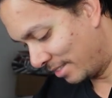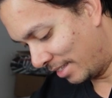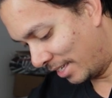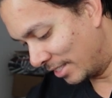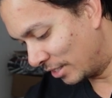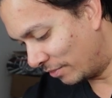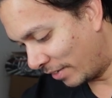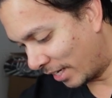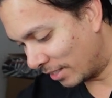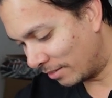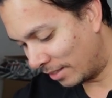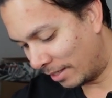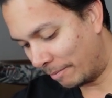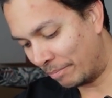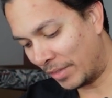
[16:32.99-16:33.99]
That's
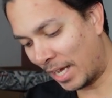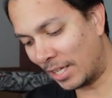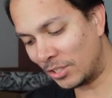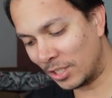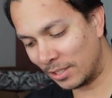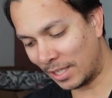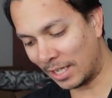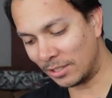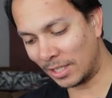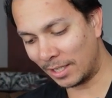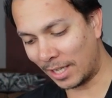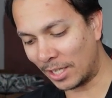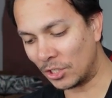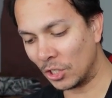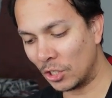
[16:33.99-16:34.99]
fat. That's that.
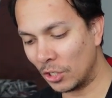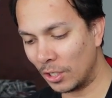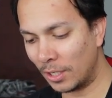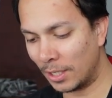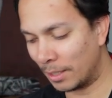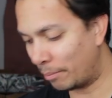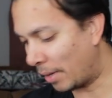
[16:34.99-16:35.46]
That's a good uh,